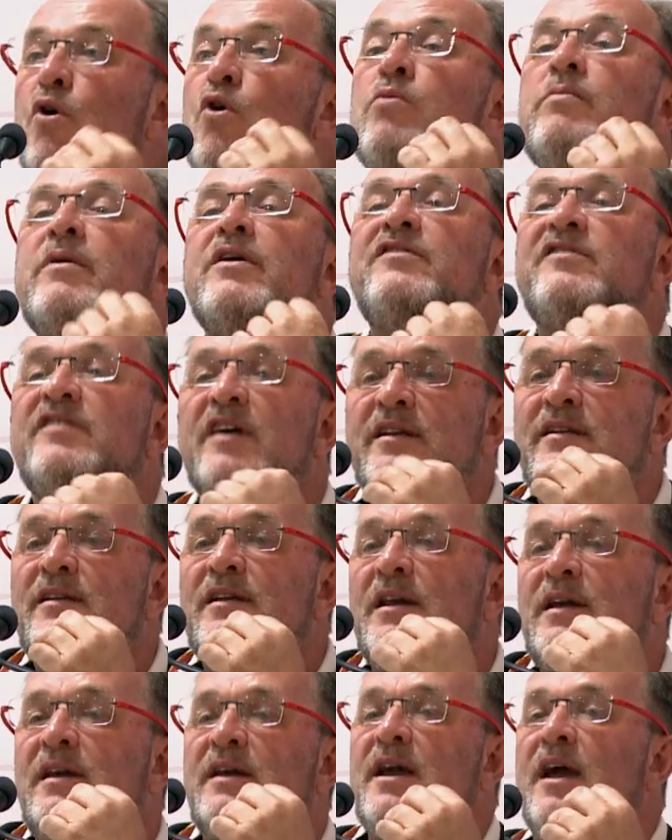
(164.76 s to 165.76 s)
almost
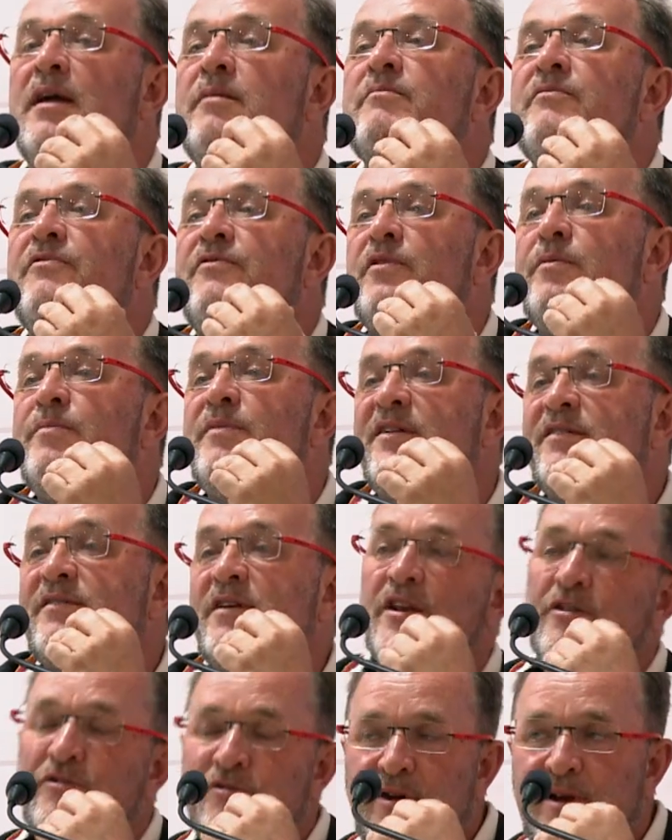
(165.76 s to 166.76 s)
certainly came from this
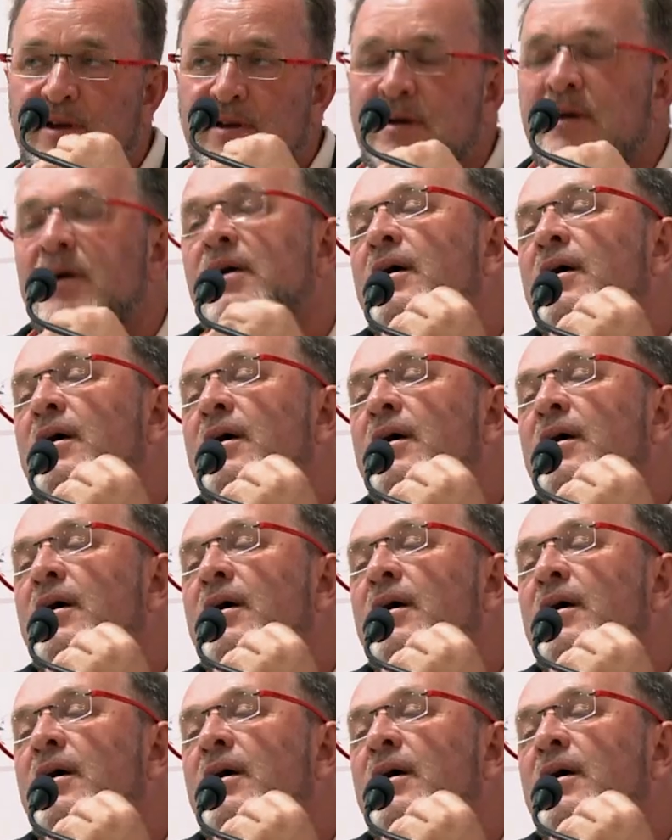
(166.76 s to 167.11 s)
country,